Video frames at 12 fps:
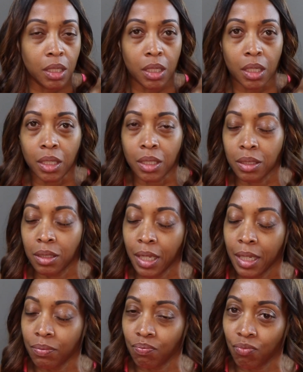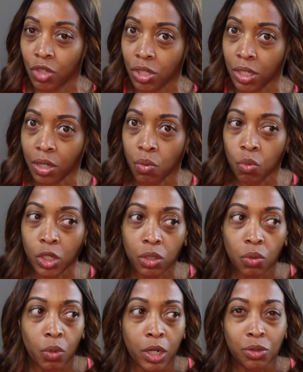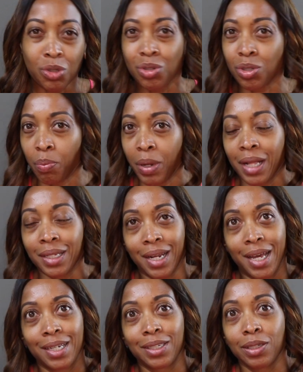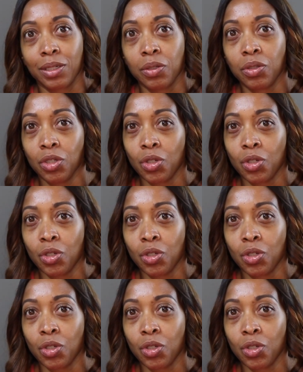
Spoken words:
The second one, the round 2, because the palette I actually,